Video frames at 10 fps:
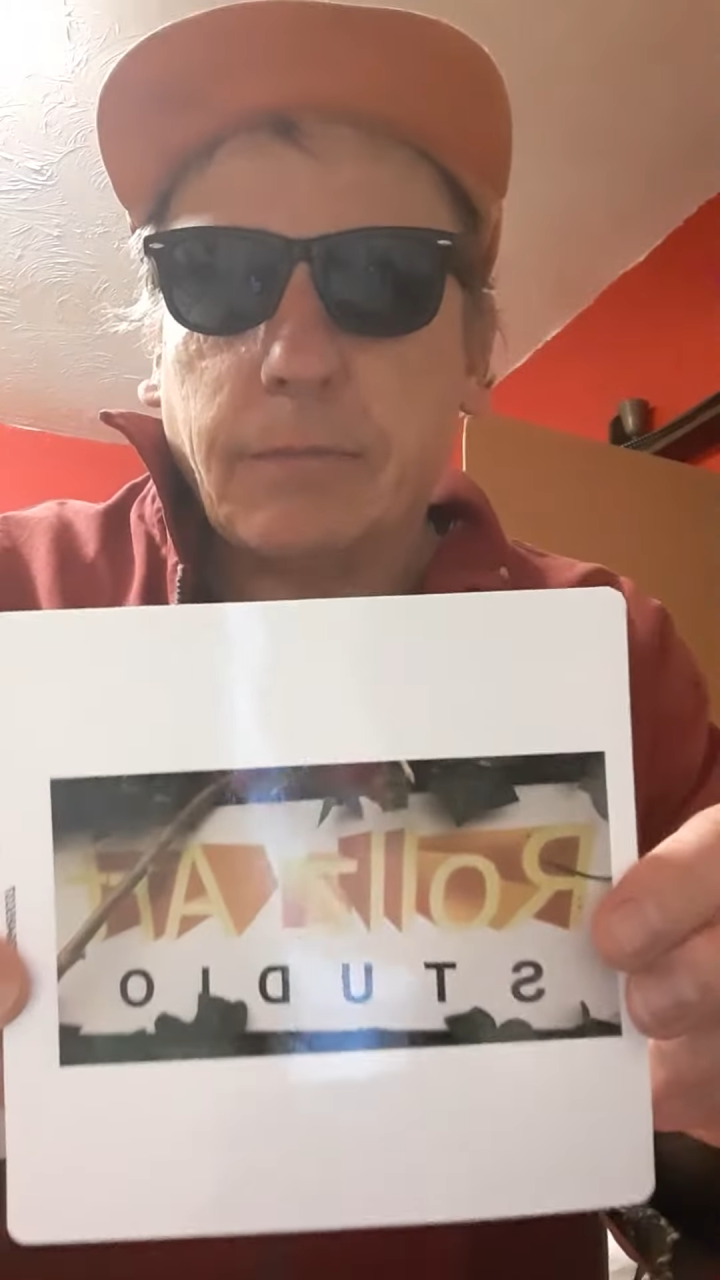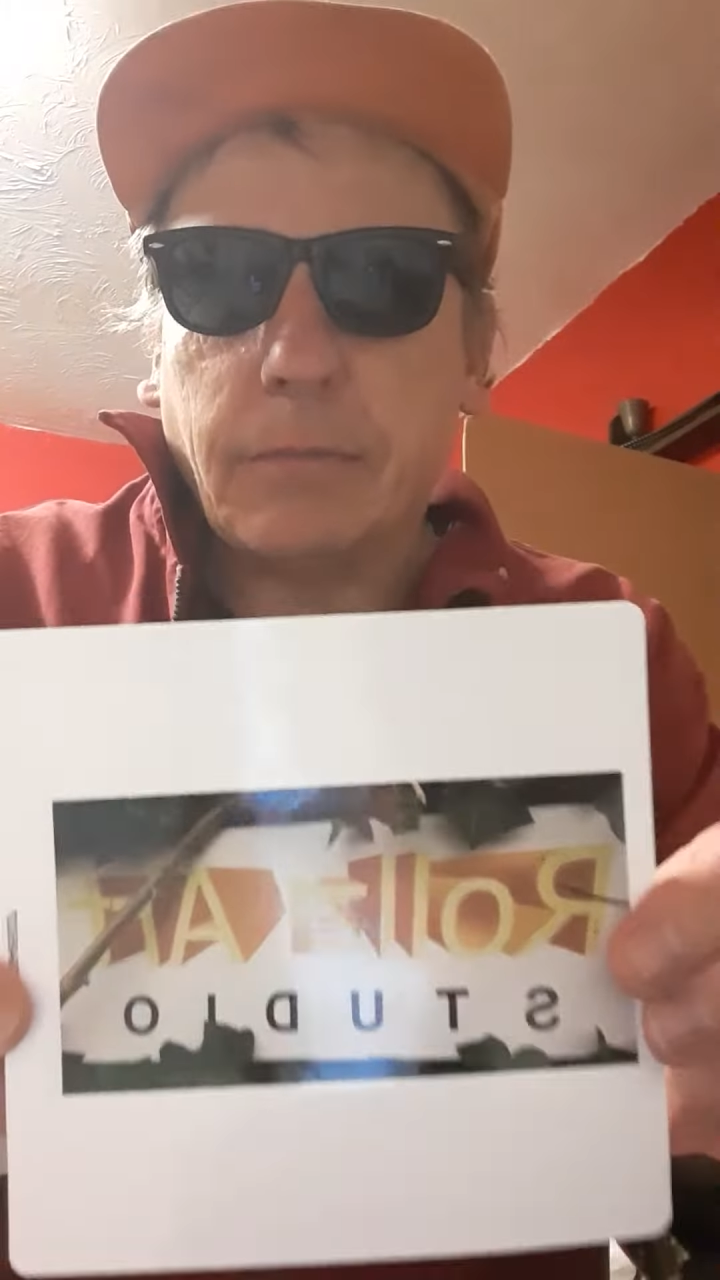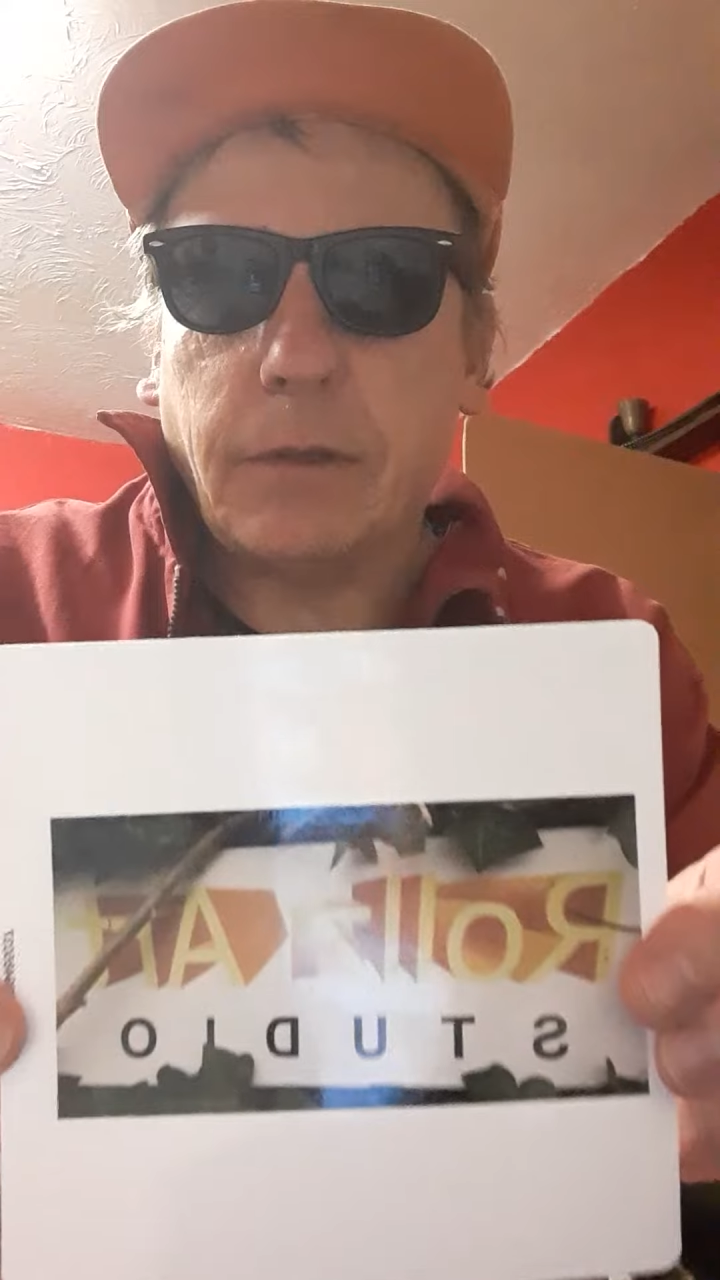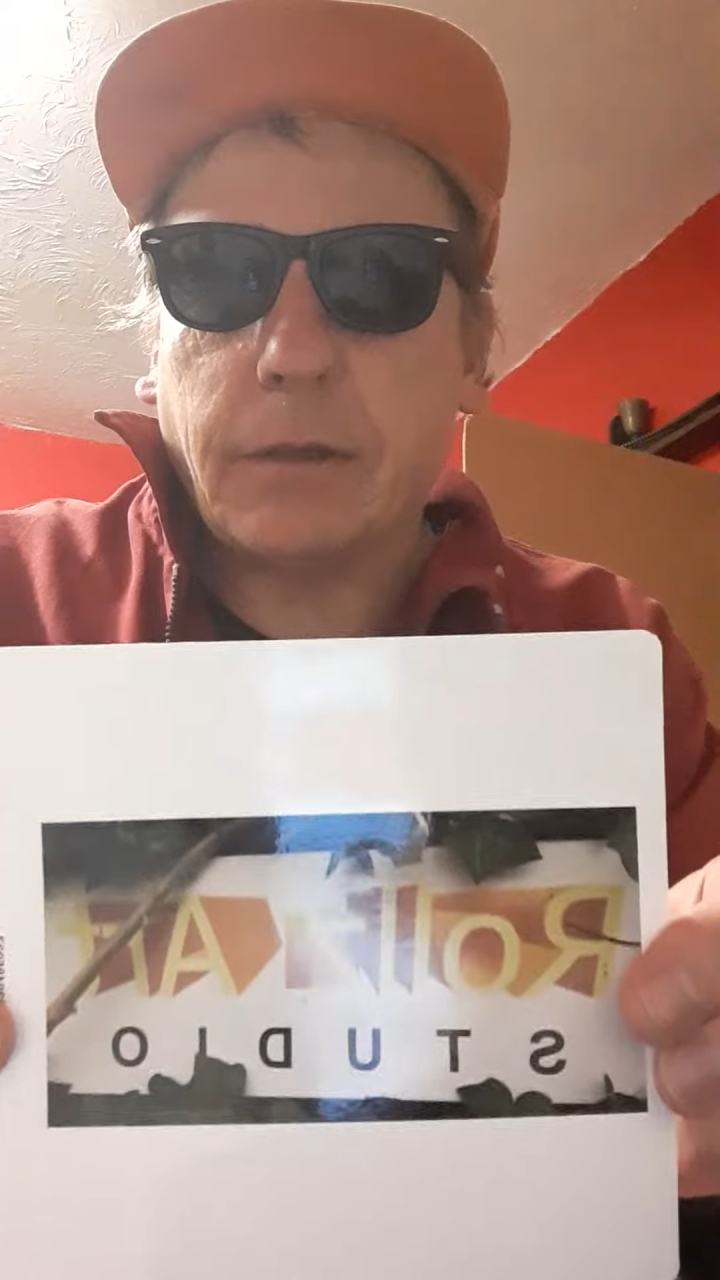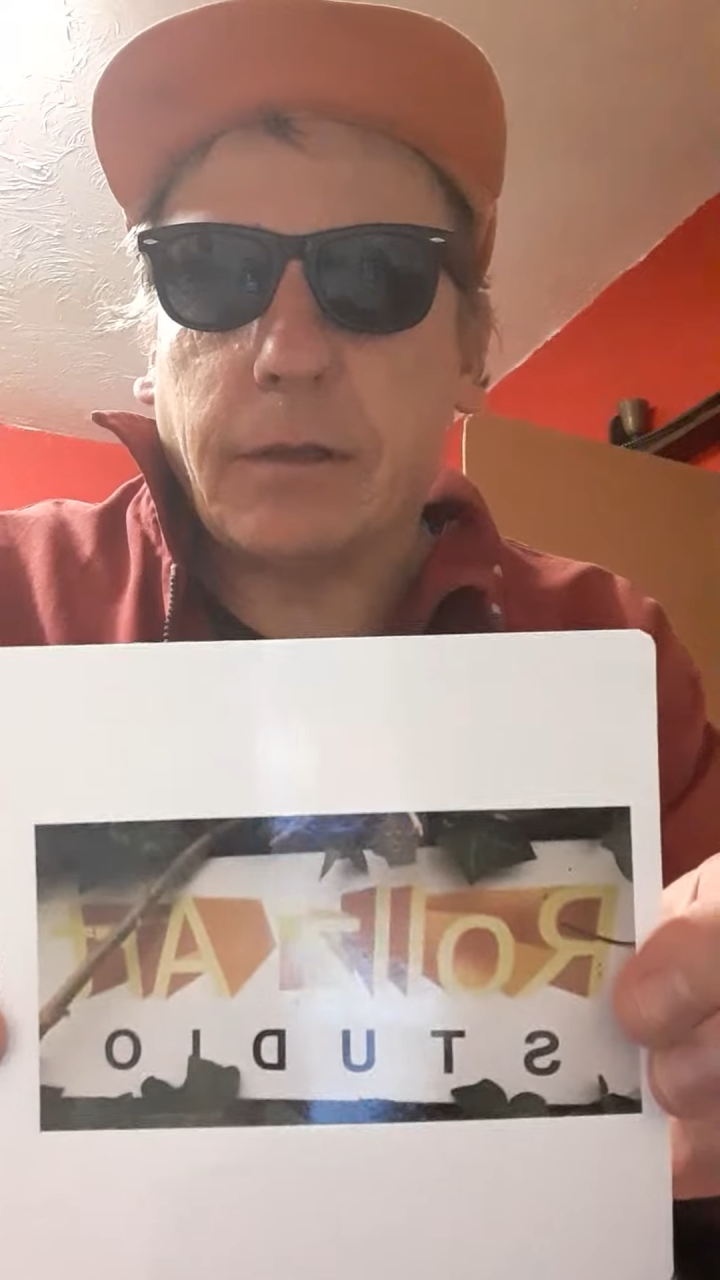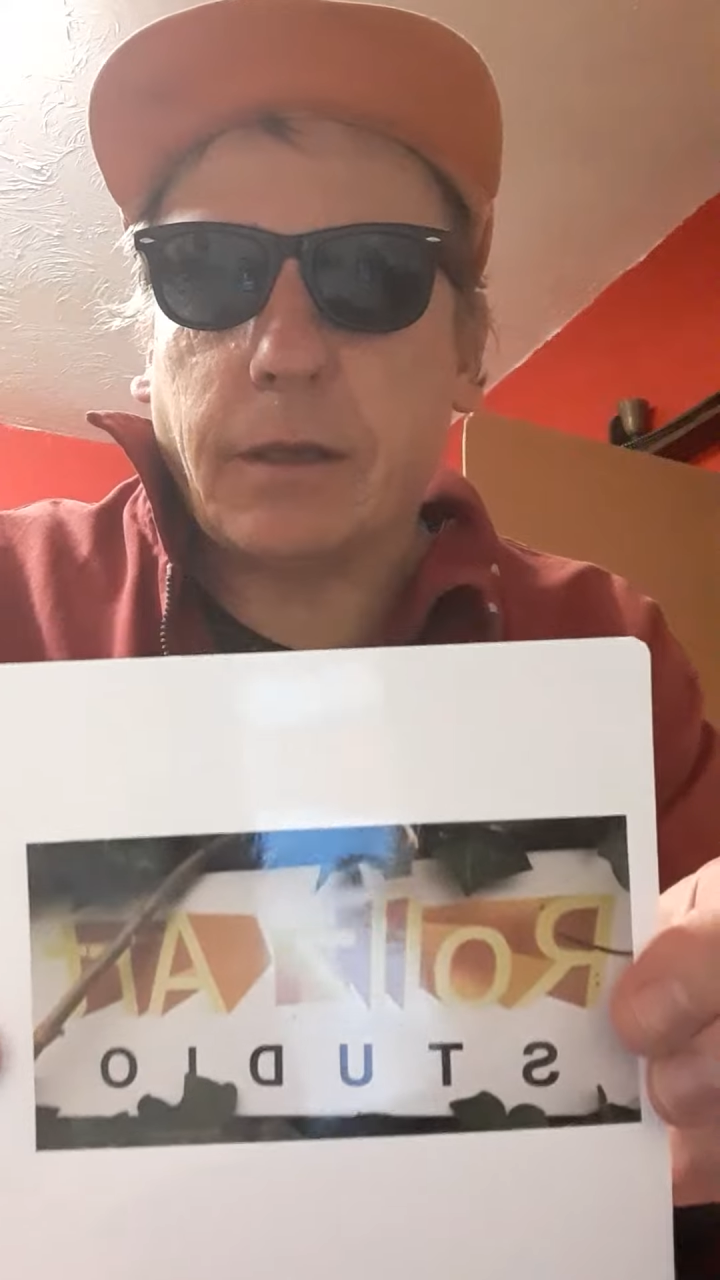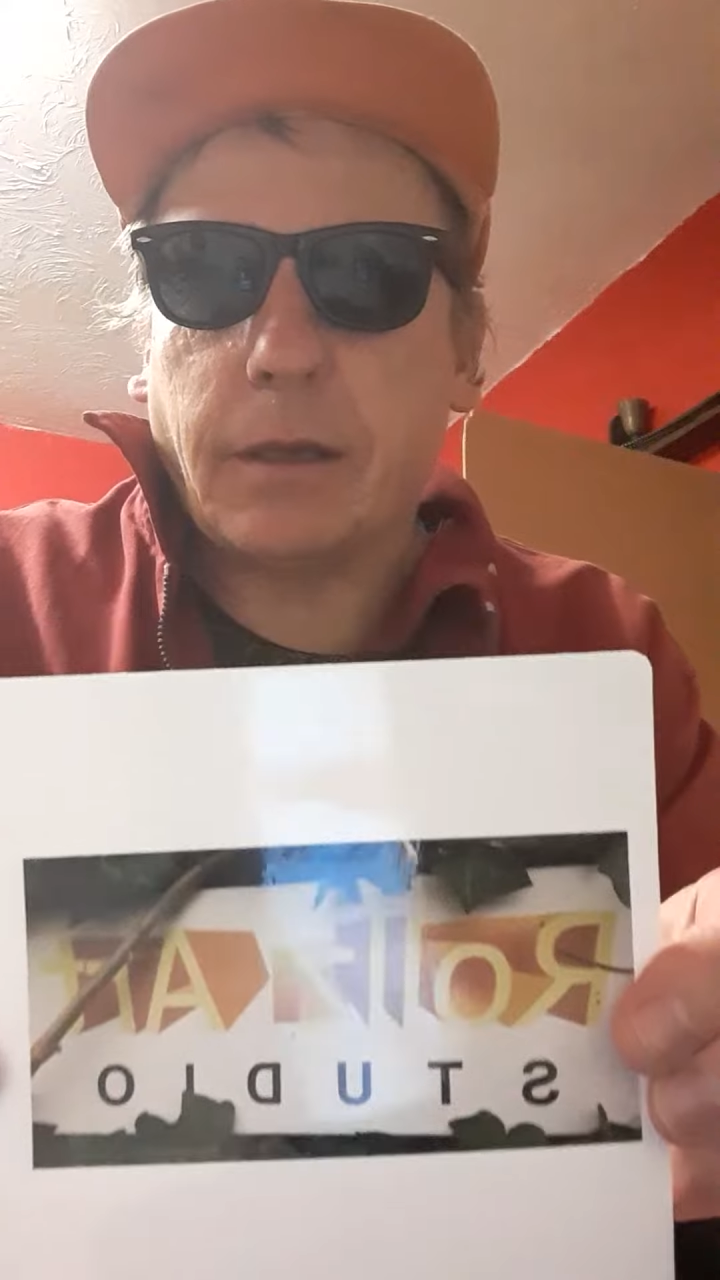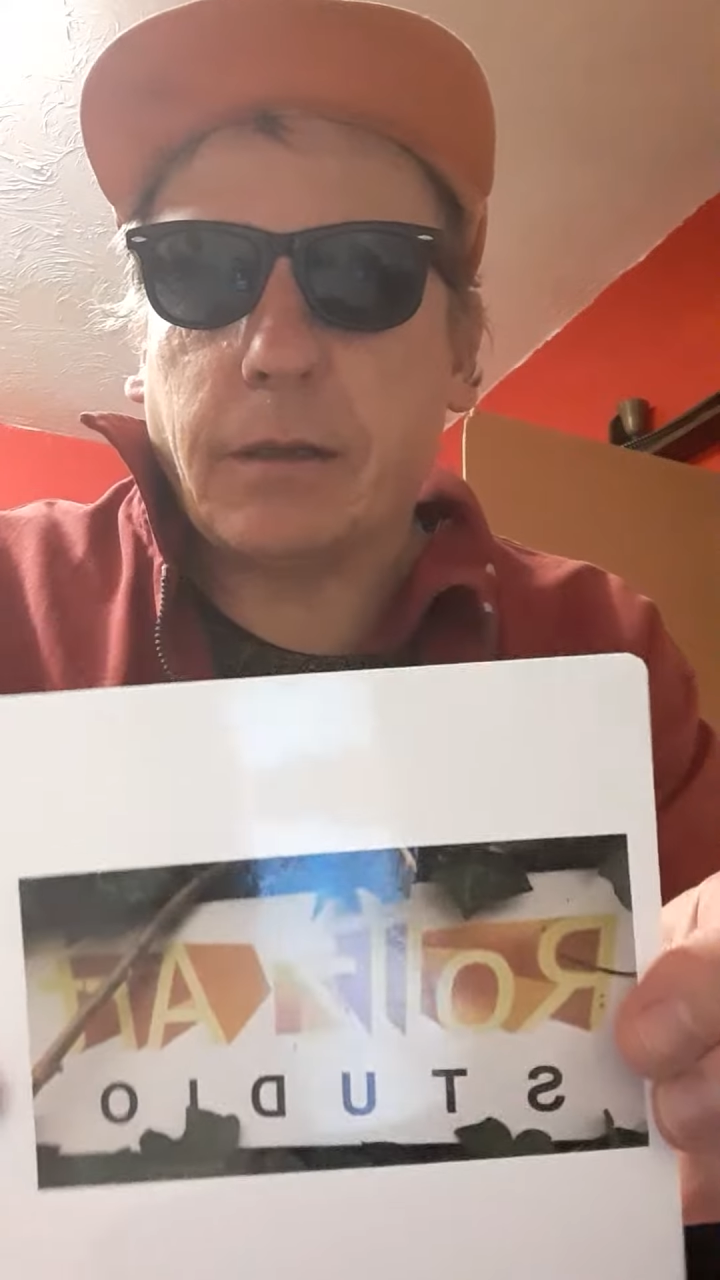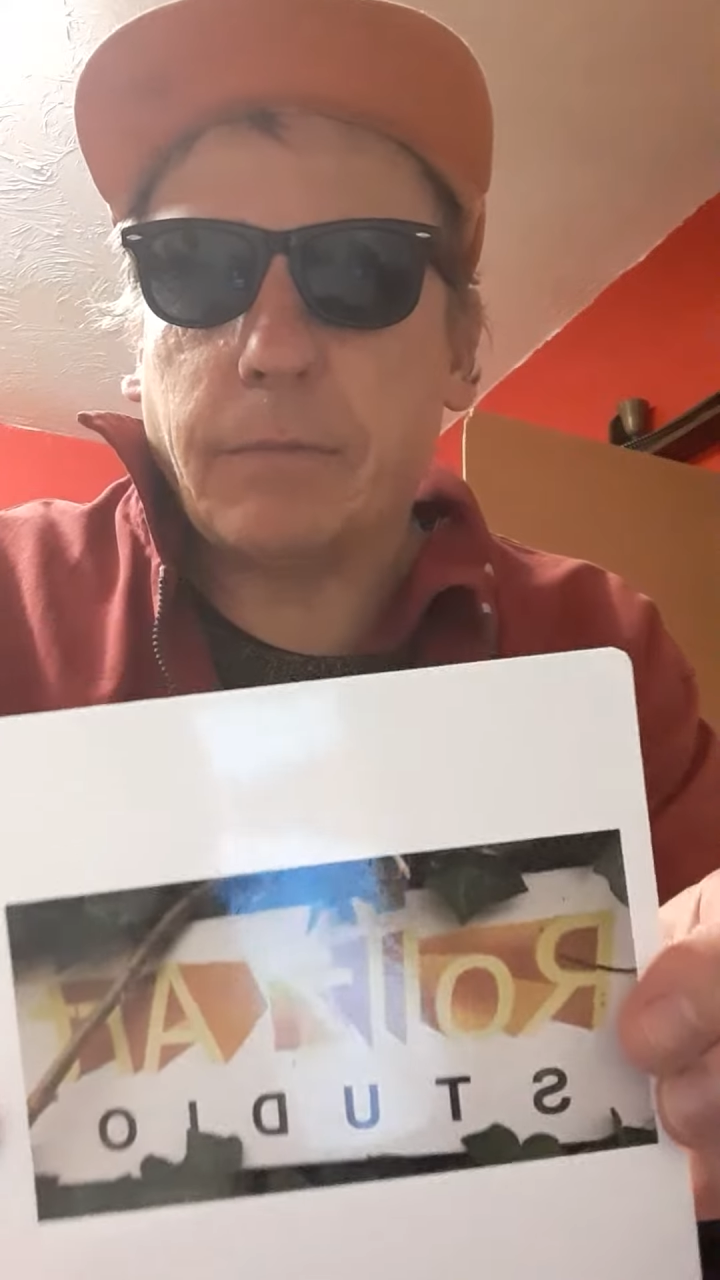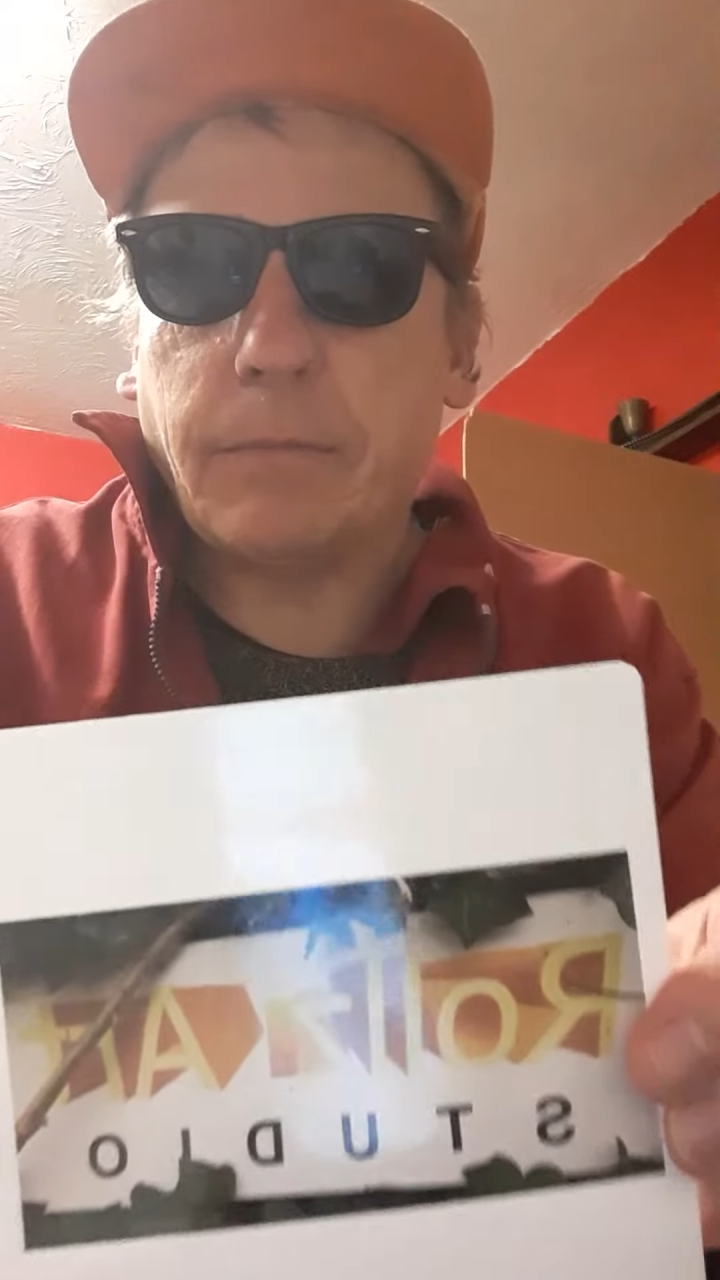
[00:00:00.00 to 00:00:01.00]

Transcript: Look at that.